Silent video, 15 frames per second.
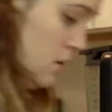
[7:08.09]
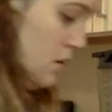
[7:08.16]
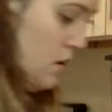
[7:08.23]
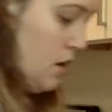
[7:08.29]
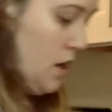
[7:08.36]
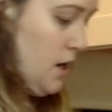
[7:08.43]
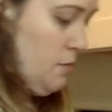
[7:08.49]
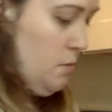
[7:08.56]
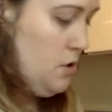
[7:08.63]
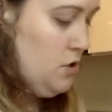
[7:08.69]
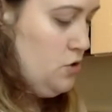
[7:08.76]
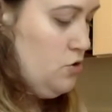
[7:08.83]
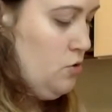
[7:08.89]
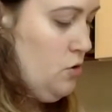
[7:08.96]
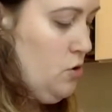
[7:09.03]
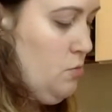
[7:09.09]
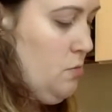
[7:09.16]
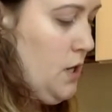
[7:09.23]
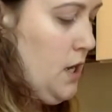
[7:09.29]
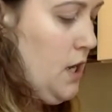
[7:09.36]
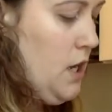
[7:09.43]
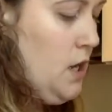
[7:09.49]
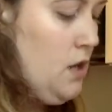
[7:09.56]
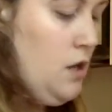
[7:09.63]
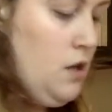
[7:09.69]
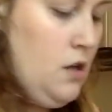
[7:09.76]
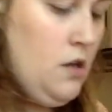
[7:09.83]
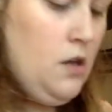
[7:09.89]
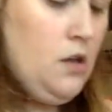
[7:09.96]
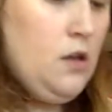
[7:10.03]
All right, I'm going to show you my
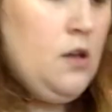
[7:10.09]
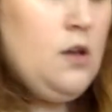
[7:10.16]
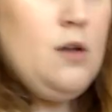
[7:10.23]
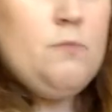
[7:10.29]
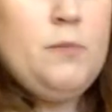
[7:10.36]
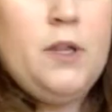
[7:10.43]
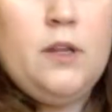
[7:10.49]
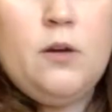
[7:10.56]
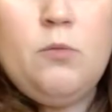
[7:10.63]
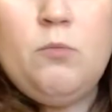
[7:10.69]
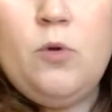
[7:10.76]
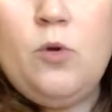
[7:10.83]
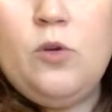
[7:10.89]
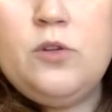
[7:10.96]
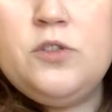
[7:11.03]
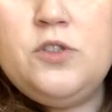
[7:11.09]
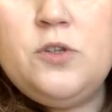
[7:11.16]
little molds.